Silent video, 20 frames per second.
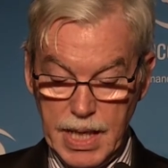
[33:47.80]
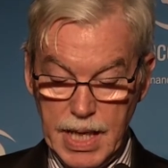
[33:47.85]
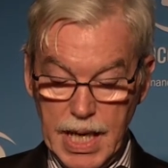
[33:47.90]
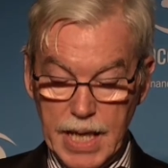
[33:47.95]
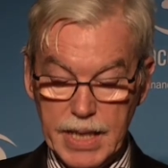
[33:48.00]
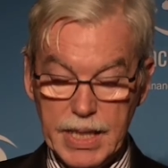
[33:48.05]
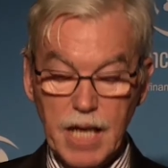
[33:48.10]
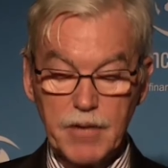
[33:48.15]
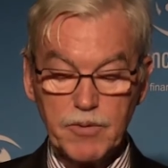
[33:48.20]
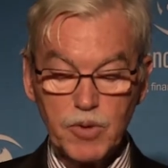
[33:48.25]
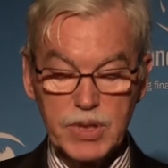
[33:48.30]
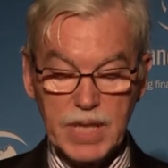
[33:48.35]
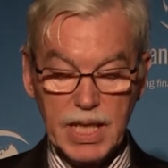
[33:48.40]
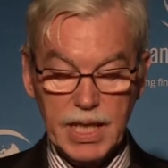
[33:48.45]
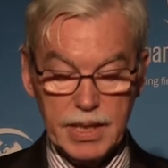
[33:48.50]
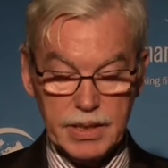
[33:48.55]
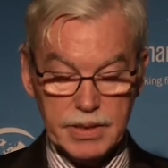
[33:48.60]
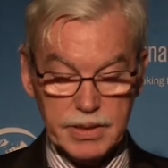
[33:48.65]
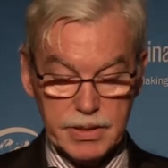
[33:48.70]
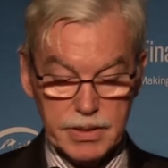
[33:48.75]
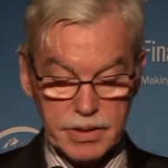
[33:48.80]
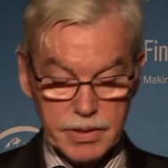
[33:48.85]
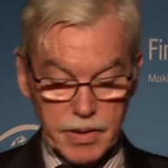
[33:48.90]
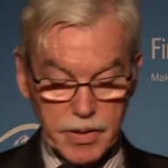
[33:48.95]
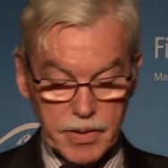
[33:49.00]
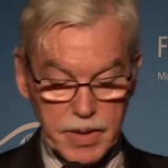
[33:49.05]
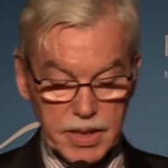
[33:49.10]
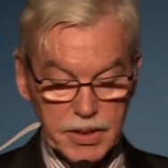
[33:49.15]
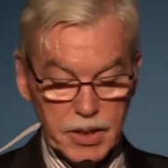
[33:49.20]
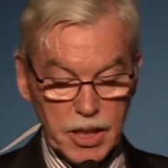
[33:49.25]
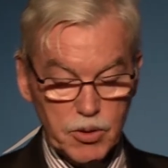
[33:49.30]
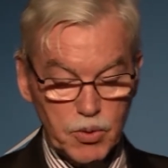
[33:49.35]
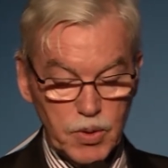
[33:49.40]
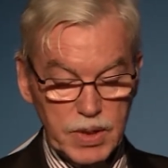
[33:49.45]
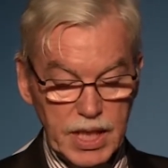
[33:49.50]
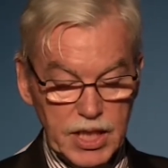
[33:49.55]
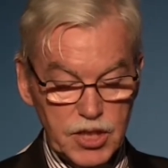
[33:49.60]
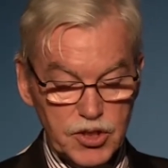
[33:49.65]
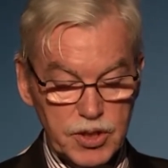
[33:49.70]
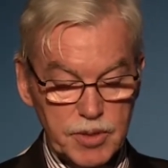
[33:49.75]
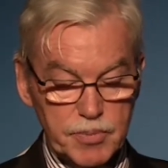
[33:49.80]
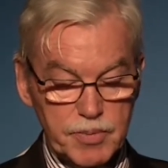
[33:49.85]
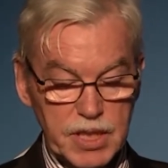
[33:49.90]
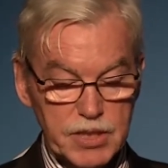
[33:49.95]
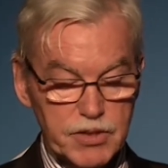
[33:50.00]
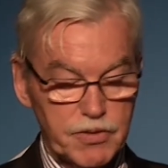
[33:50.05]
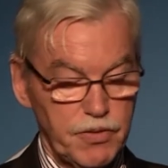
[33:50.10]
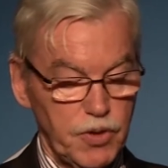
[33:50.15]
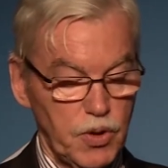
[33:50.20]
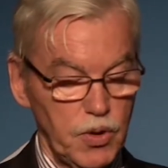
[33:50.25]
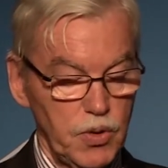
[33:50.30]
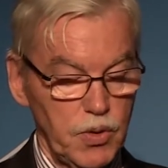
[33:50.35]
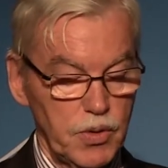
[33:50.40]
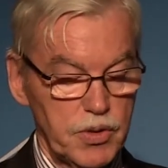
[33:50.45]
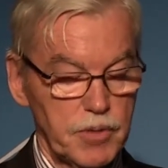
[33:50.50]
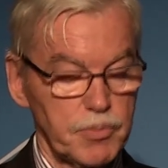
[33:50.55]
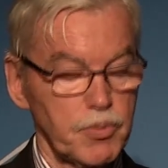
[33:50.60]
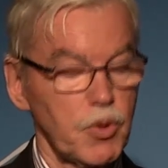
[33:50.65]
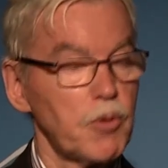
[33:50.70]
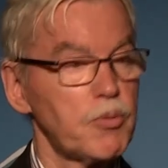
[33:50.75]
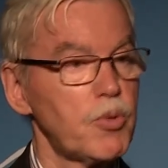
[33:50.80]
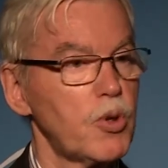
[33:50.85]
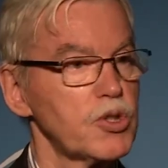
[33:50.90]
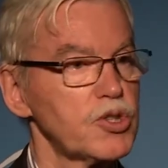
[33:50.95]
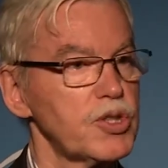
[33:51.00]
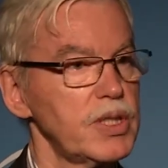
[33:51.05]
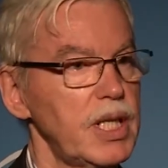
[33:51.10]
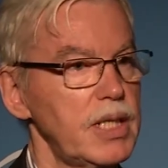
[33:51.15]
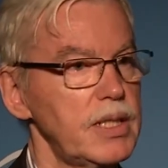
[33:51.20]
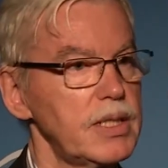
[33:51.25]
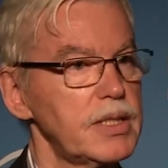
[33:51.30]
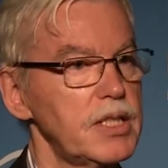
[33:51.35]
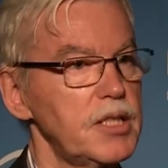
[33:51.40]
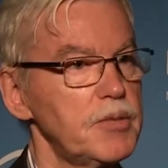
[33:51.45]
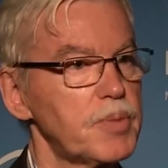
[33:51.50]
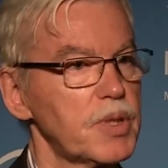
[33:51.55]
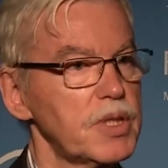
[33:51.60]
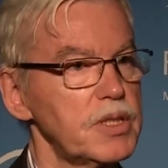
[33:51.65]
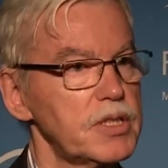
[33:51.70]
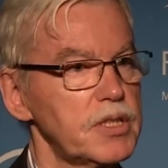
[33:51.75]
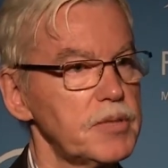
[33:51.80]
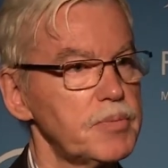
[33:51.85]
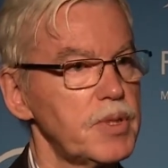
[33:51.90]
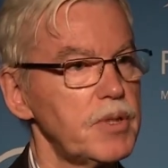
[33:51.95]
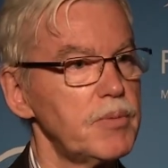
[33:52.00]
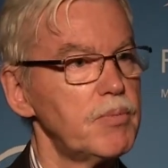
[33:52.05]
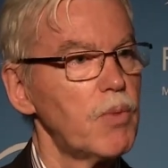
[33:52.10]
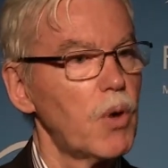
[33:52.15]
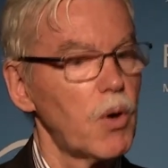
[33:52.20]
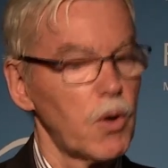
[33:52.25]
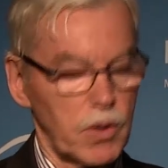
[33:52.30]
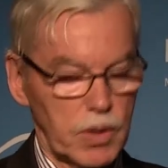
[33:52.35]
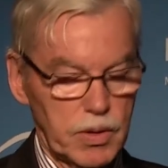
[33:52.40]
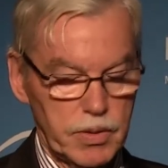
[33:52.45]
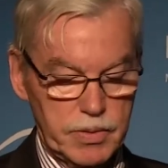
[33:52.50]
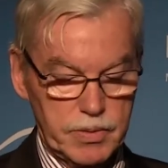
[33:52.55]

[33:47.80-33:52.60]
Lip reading: And I would add that regulation must follow the proportionality principle more,